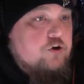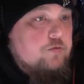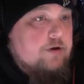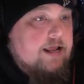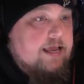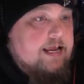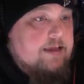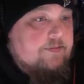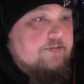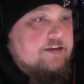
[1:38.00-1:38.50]

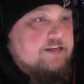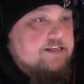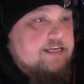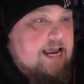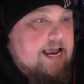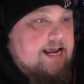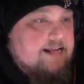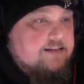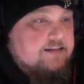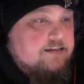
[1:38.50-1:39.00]
when I get these
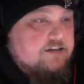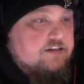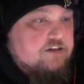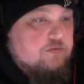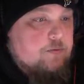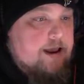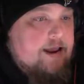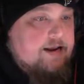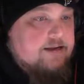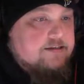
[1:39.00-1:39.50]
hats and
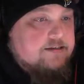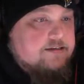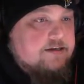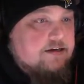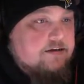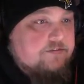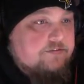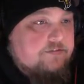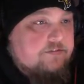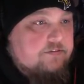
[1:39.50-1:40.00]
swag and
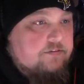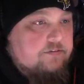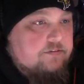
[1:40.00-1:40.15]
stuff?